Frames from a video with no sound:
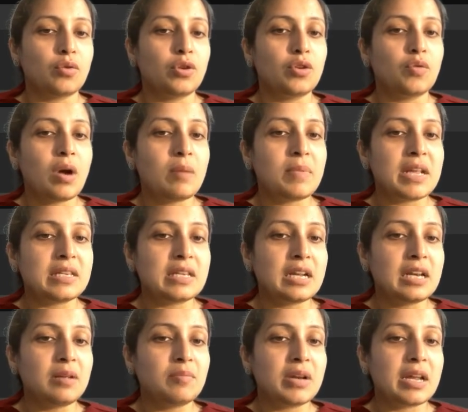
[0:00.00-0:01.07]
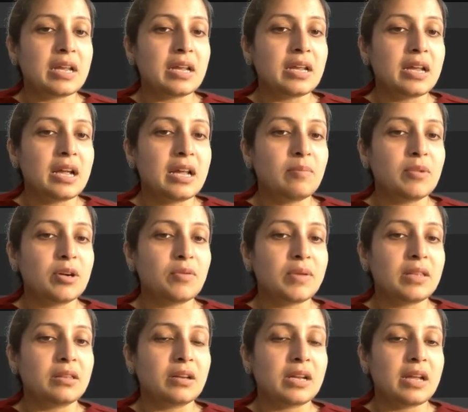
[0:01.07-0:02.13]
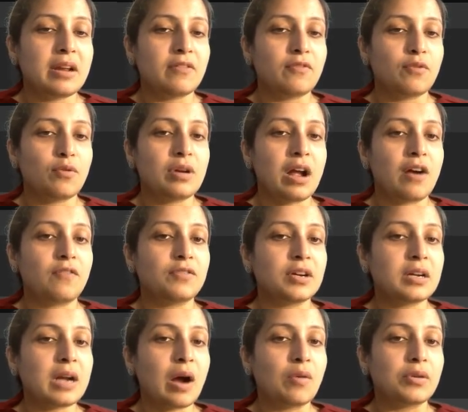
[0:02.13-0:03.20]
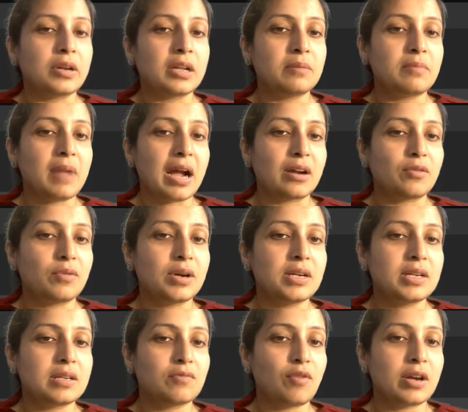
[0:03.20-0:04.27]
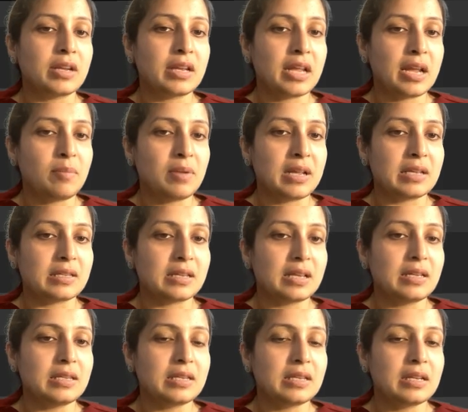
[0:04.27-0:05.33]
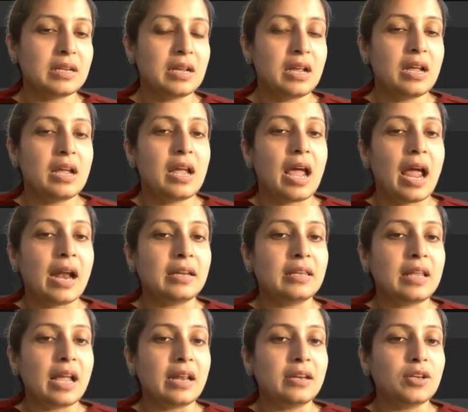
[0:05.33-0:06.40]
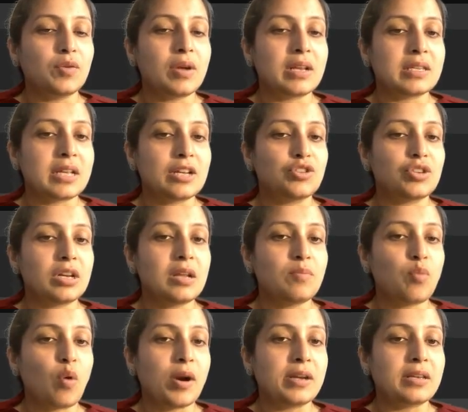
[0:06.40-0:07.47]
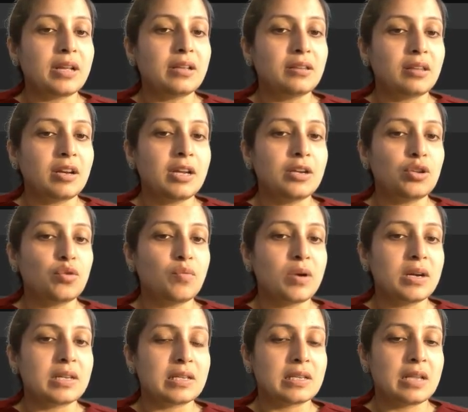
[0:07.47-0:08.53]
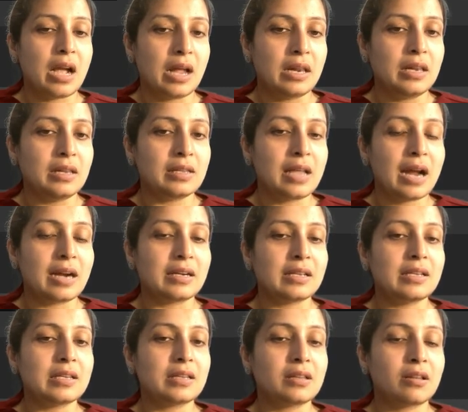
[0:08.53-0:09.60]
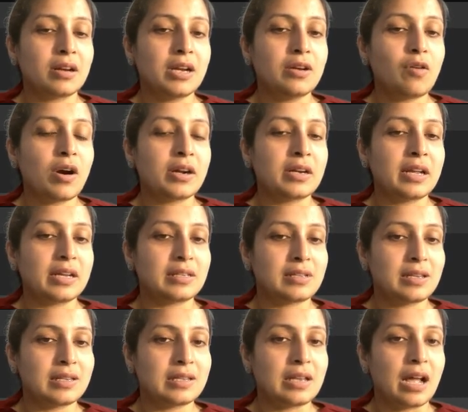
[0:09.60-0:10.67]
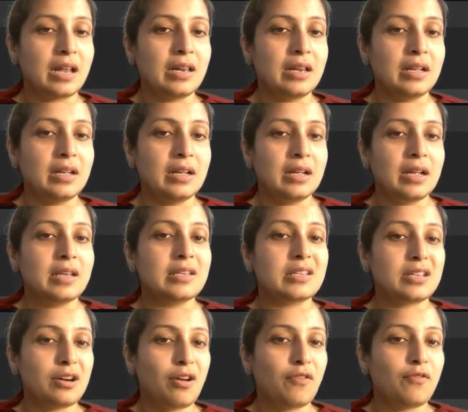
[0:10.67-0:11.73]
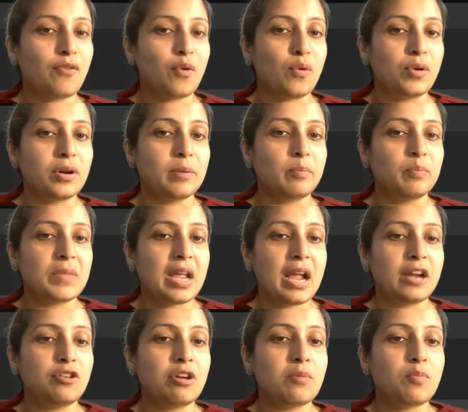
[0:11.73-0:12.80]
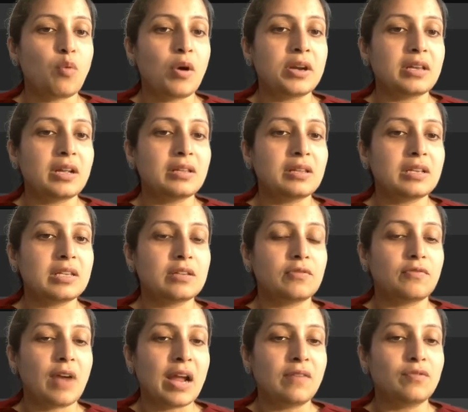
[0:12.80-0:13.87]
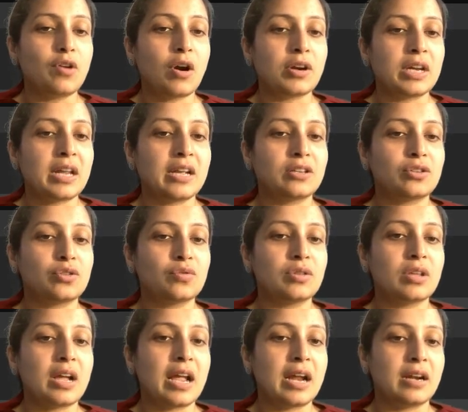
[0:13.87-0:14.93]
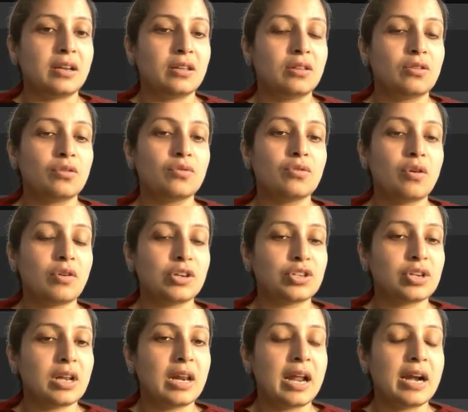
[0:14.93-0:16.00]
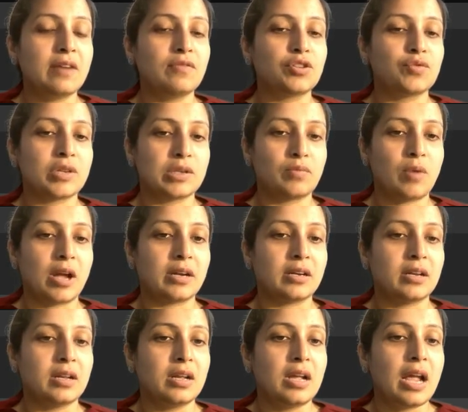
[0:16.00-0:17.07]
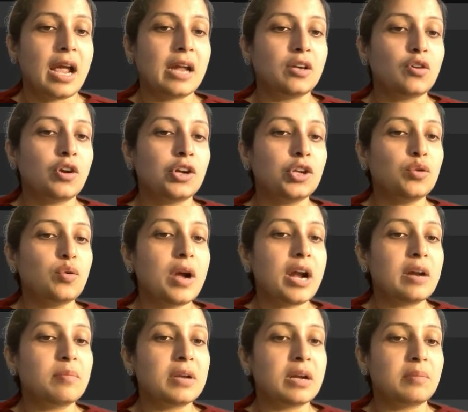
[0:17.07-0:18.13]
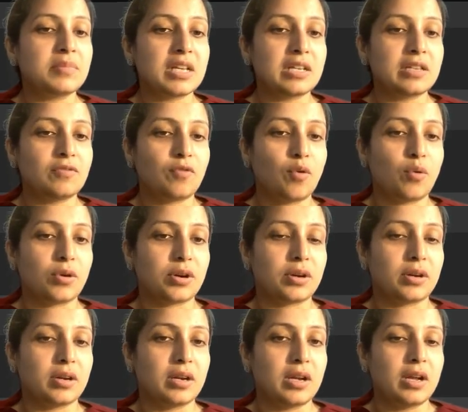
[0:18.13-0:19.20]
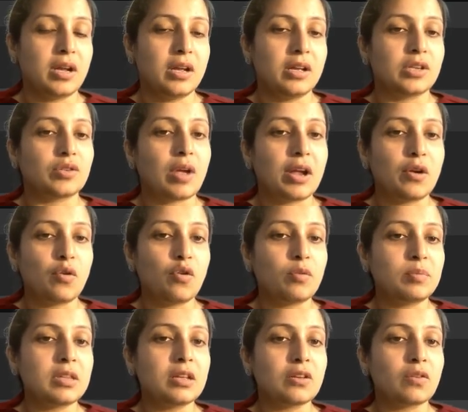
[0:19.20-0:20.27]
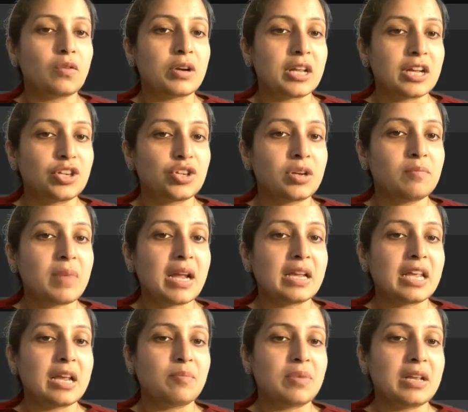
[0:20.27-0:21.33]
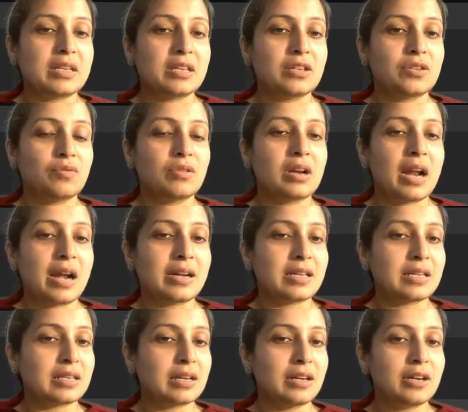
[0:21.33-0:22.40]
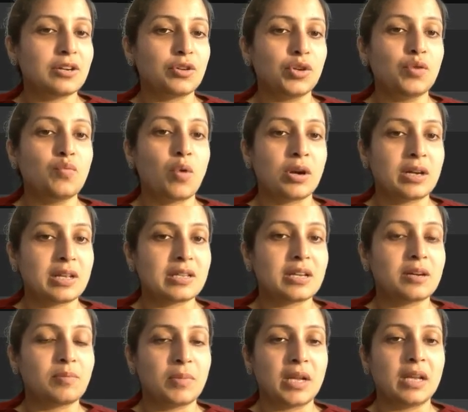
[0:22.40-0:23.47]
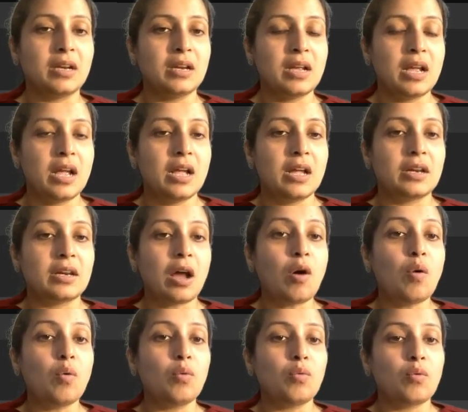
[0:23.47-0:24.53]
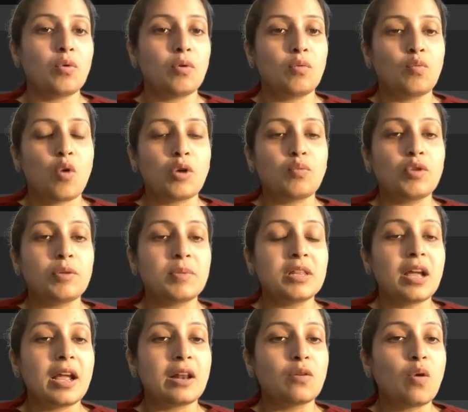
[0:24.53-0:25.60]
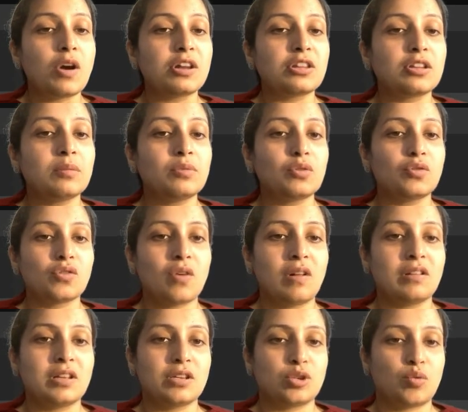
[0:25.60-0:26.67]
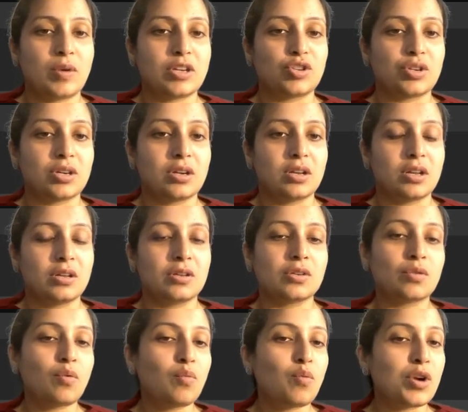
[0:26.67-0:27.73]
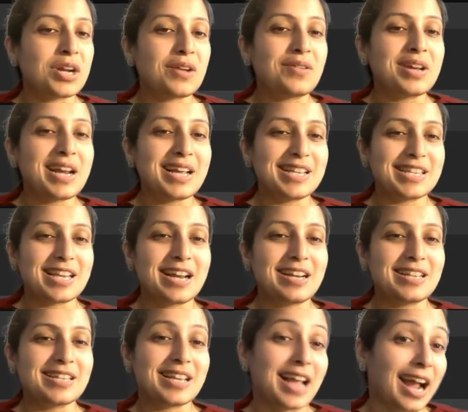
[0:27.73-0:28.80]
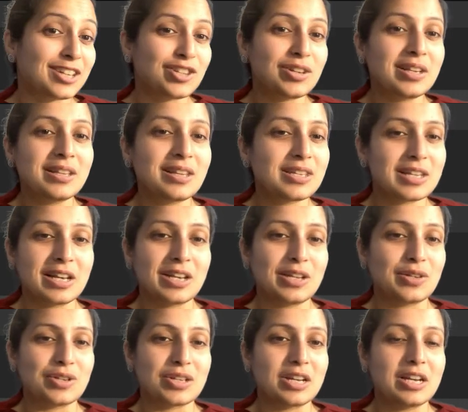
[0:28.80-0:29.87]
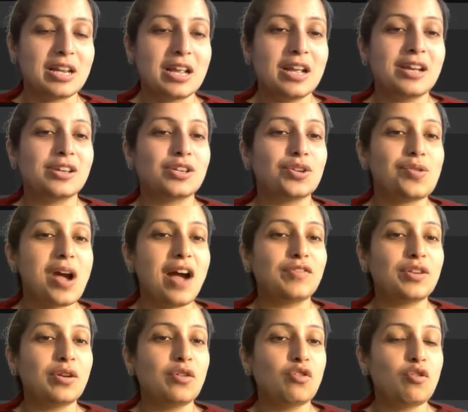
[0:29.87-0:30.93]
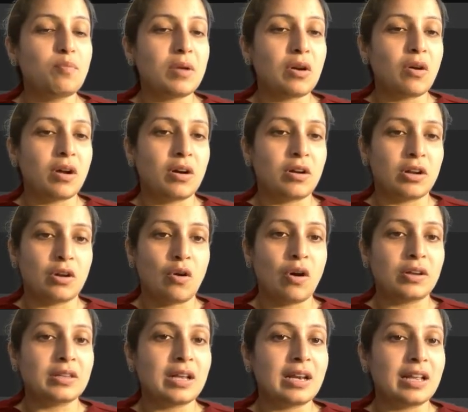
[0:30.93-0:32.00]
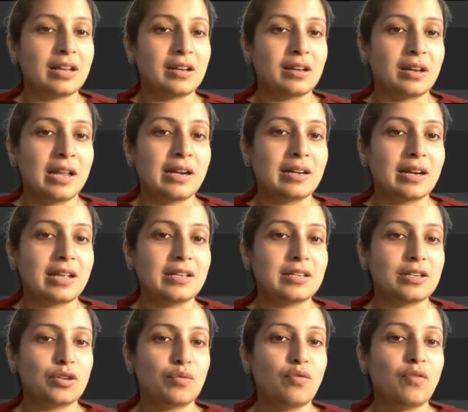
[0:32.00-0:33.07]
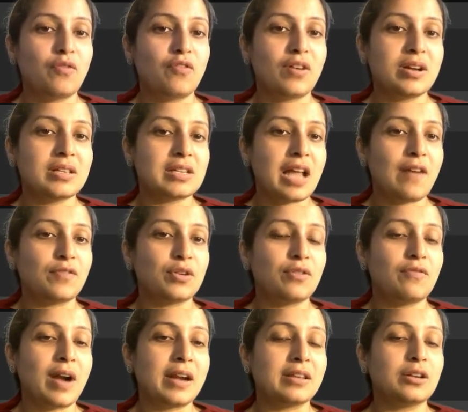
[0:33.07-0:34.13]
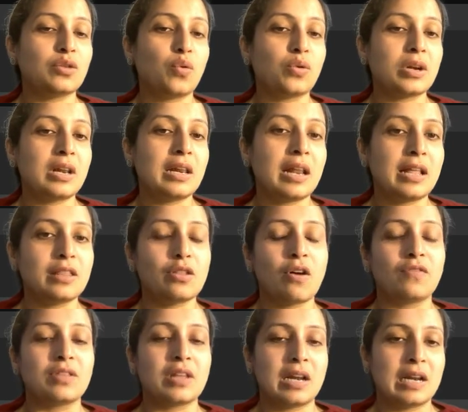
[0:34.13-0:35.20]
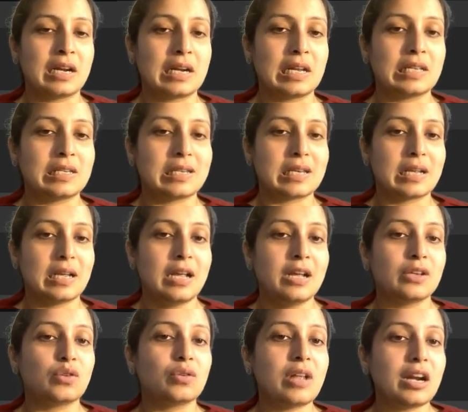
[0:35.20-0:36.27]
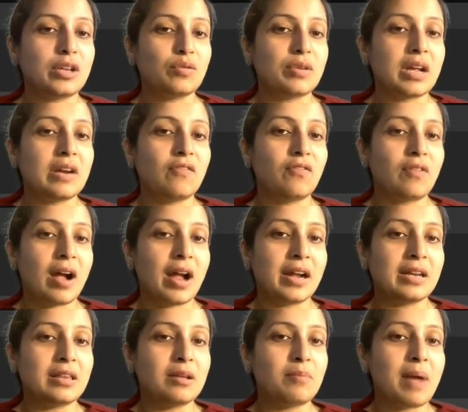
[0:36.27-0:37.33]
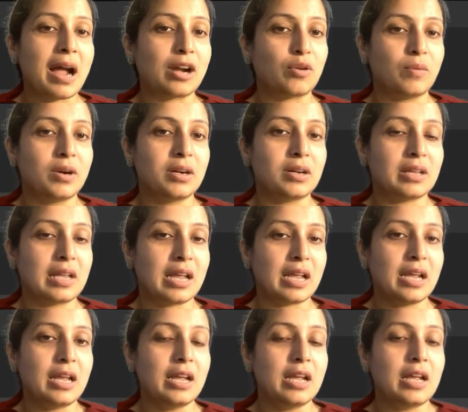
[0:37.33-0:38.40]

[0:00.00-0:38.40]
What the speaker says: you are basically breaking here between 3 and 4 after counting backwards for k places. And then you are essentially pointing 3 towards null. That is 3 dot next is null instead of 4. And you are pointing this 5 dot next to the head, to the original head which was 1. And your new head becomes as 4. So I hope the rotation by k places to the right is clear to you. What does it mean? Now, what would be the algorithm to solve this question? So whatever I said is actually the solution. You have to loop along the linked list. You first have to find the total length of the linked list so that you can find the backward k.